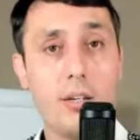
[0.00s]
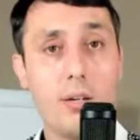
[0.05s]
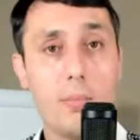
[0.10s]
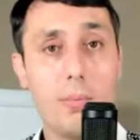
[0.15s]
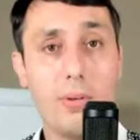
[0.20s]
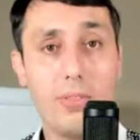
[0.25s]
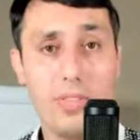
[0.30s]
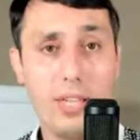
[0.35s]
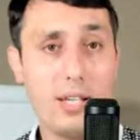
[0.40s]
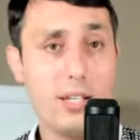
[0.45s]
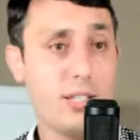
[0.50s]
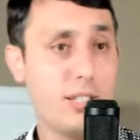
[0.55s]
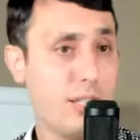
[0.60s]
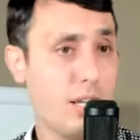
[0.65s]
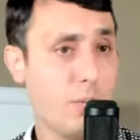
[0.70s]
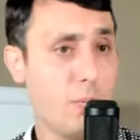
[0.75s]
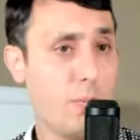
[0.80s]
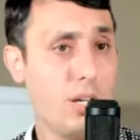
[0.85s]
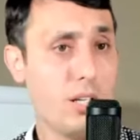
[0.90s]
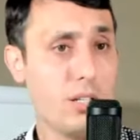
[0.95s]
but then it's
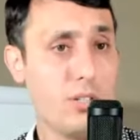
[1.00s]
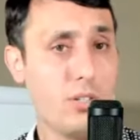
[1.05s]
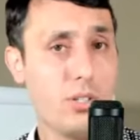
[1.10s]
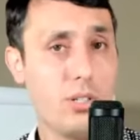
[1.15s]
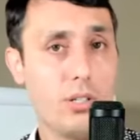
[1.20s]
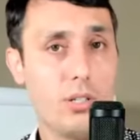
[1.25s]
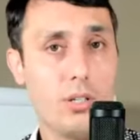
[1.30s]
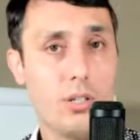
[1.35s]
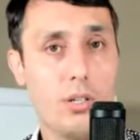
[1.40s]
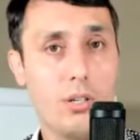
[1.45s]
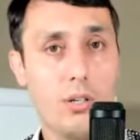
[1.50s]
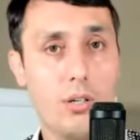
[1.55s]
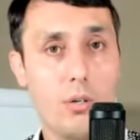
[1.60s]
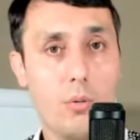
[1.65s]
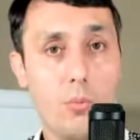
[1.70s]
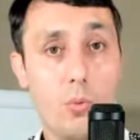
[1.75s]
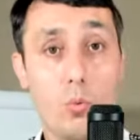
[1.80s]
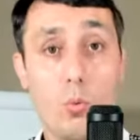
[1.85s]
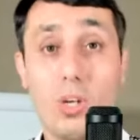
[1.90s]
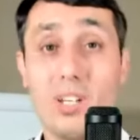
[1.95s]
not must.
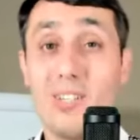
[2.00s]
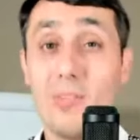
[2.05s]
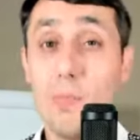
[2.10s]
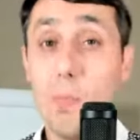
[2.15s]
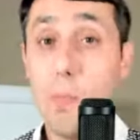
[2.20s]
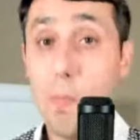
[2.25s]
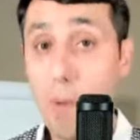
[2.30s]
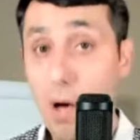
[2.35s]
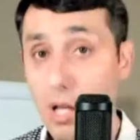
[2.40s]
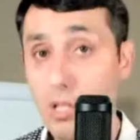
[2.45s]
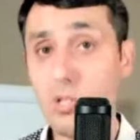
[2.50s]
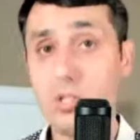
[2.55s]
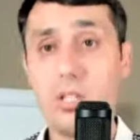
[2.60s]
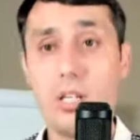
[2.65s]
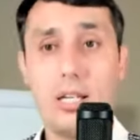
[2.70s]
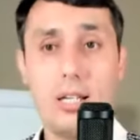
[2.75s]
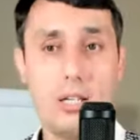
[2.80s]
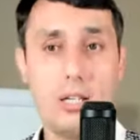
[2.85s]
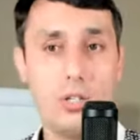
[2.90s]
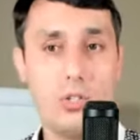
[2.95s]
But what is must
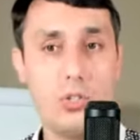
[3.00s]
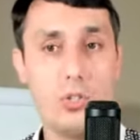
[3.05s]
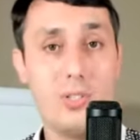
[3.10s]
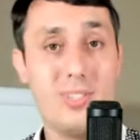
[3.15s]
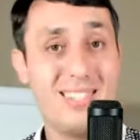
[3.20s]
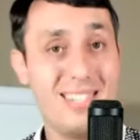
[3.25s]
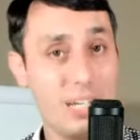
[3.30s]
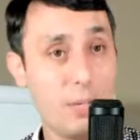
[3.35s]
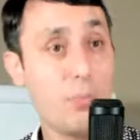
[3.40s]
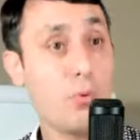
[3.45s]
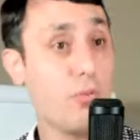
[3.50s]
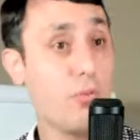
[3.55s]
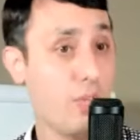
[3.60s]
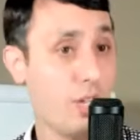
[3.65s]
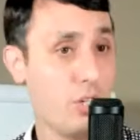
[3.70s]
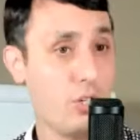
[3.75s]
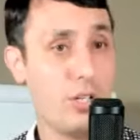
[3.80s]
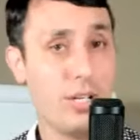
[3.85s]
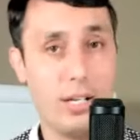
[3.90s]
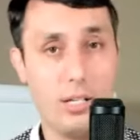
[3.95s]
is seek
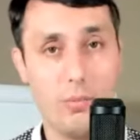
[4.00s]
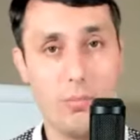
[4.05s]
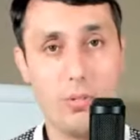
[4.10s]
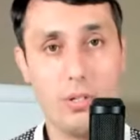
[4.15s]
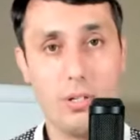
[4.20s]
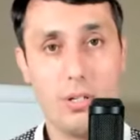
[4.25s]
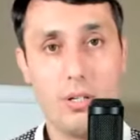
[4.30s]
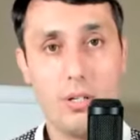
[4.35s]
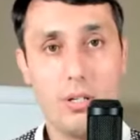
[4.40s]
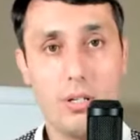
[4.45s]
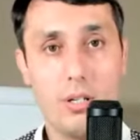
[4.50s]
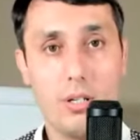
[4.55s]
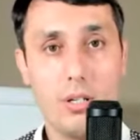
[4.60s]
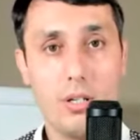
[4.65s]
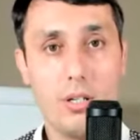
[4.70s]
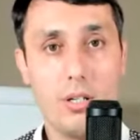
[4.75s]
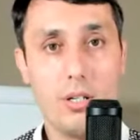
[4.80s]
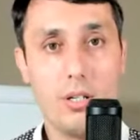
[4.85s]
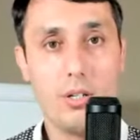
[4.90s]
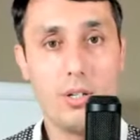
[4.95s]
professional help.
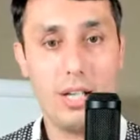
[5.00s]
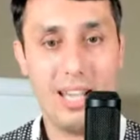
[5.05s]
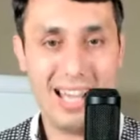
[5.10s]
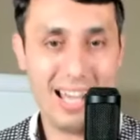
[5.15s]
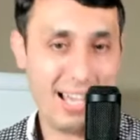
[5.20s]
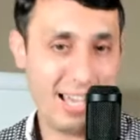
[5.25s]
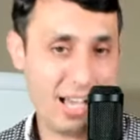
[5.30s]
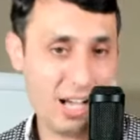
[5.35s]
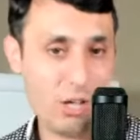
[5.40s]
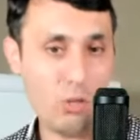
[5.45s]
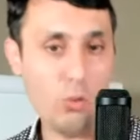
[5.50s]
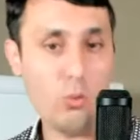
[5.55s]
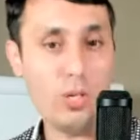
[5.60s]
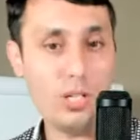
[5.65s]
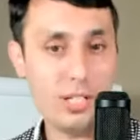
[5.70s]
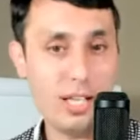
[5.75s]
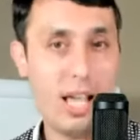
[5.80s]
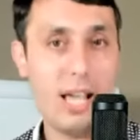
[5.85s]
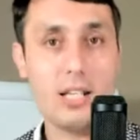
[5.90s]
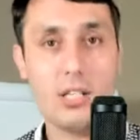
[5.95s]
But I
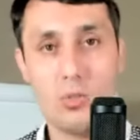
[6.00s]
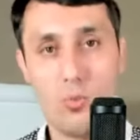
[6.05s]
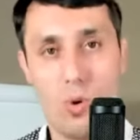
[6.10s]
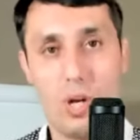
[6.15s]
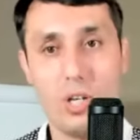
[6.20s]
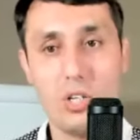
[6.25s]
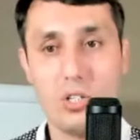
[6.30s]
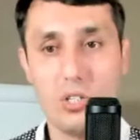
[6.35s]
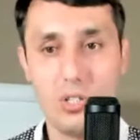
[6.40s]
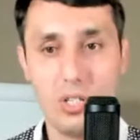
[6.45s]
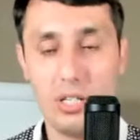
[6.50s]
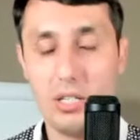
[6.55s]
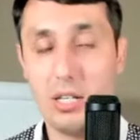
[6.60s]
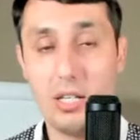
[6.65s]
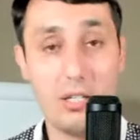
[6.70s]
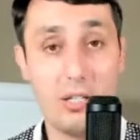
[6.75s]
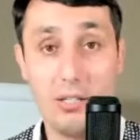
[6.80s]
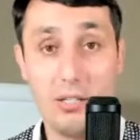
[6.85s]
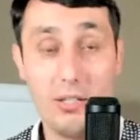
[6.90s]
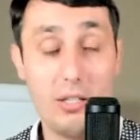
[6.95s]
always ask questions, and,
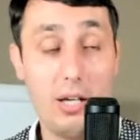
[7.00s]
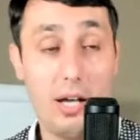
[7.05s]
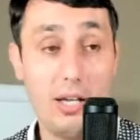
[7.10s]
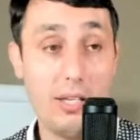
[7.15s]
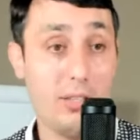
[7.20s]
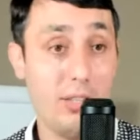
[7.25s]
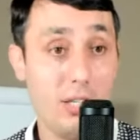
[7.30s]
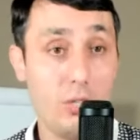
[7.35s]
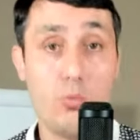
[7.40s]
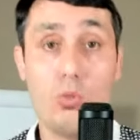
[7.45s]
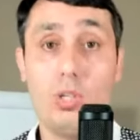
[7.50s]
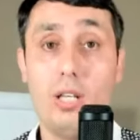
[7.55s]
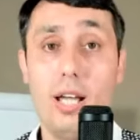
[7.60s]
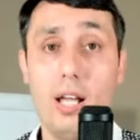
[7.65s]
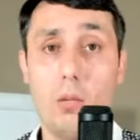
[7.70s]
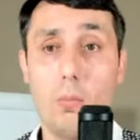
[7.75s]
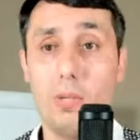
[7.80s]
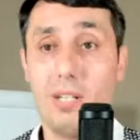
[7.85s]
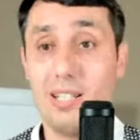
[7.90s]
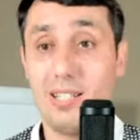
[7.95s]
and uh, this will
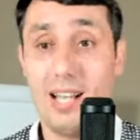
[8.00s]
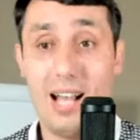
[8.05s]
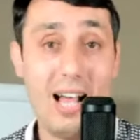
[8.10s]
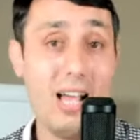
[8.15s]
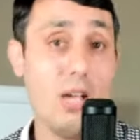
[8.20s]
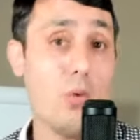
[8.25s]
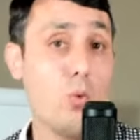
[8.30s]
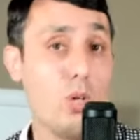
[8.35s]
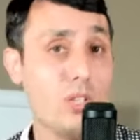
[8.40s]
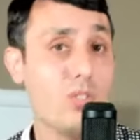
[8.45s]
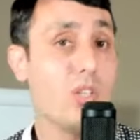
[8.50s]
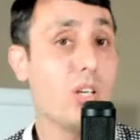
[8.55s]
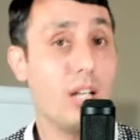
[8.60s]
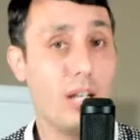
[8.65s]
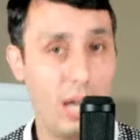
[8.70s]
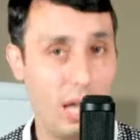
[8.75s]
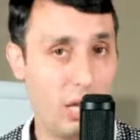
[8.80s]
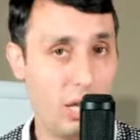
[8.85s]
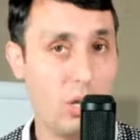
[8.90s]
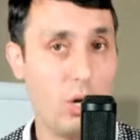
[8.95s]
help because I was there
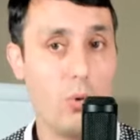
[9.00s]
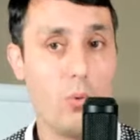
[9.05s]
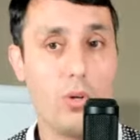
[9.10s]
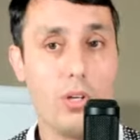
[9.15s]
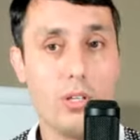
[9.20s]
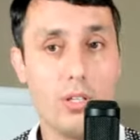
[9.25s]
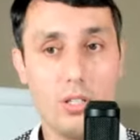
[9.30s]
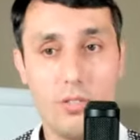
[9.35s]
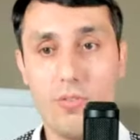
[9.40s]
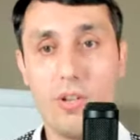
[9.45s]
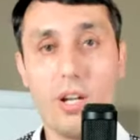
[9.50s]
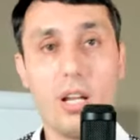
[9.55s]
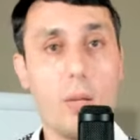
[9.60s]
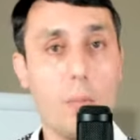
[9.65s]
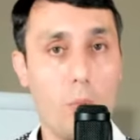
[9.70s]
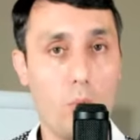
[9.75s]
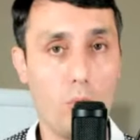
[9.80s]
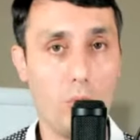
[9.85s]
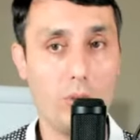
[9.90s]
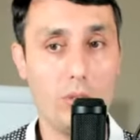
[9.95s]
and I know it's very
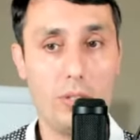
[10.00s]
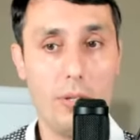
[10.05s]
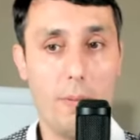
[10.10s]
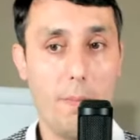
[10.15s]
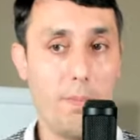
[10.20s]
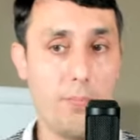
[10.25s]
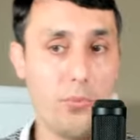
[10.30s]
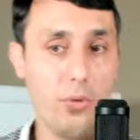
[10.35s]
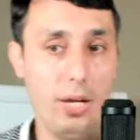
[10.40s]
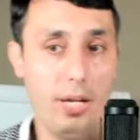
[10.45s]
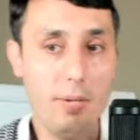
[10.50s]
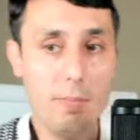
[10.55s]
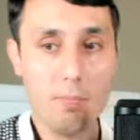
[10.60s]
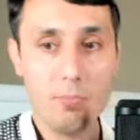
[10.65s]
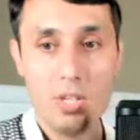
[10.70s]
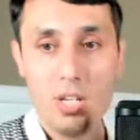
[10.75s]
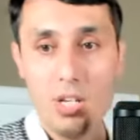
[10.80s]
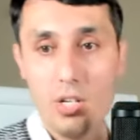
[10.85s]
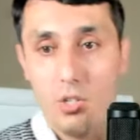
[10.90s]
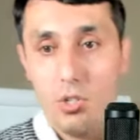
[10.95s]
important right?
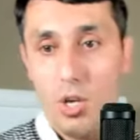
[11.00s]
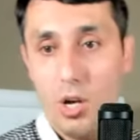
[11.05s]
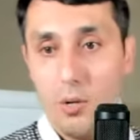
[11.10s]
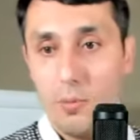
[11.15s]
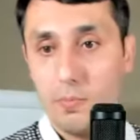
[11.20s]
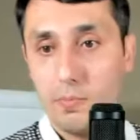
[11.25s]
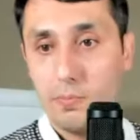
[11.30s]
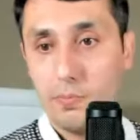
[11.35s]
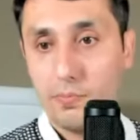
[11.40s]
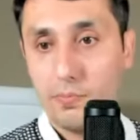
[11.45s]
So